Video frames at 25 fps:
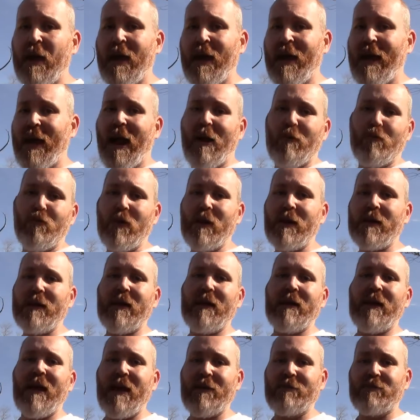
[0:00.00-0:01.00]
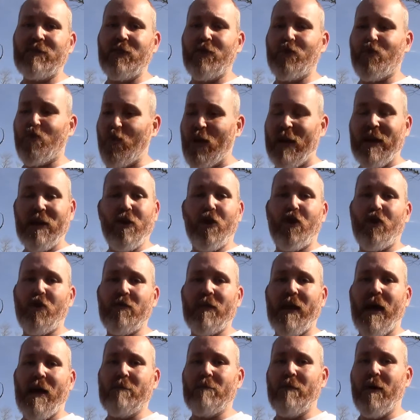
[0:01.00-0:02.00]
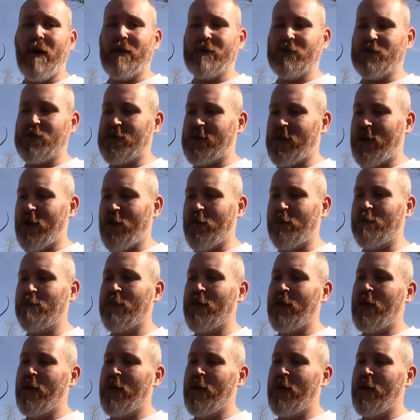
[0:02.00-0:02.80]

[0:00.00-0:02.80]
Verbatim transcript: and I really didn't have to relearn that much. So.